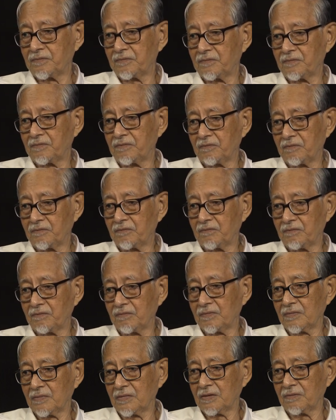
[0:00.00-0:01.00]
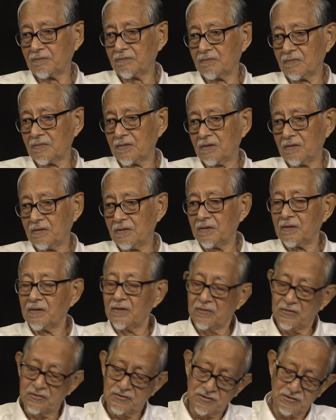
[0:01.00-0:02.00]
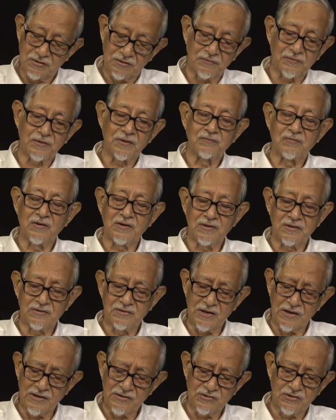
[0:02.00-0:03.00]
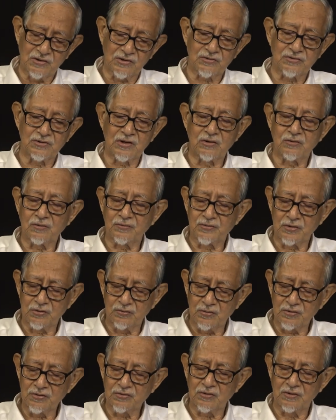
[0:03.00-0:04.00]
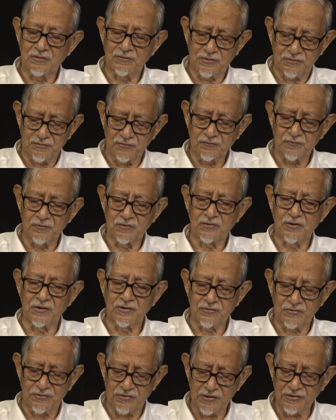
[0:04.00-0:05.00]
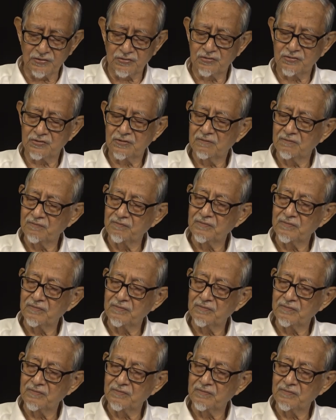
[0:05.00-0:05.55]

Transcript: Which is a very dangerous which sort is a very, very, dangerous set of situation, uh, things.